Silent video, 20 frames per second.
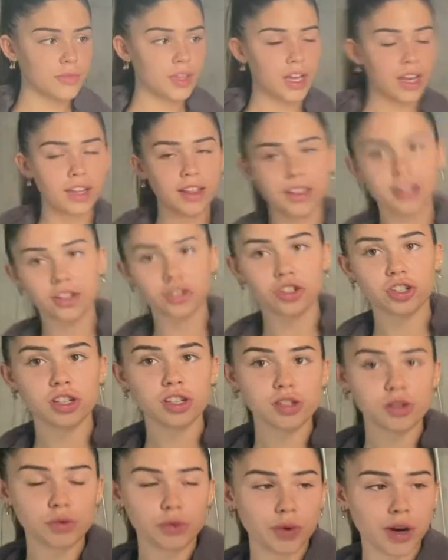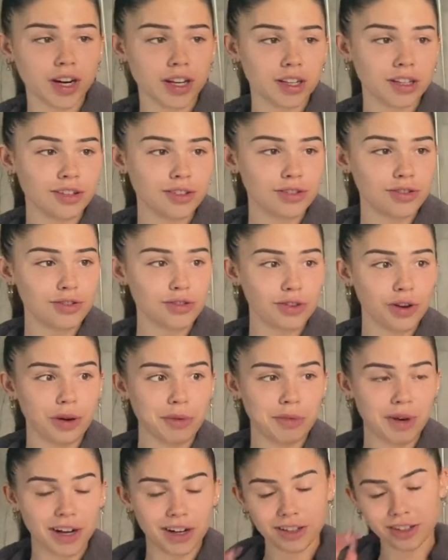I literally sweated
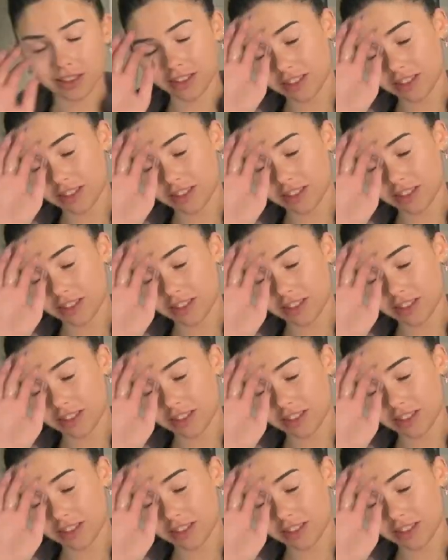so much.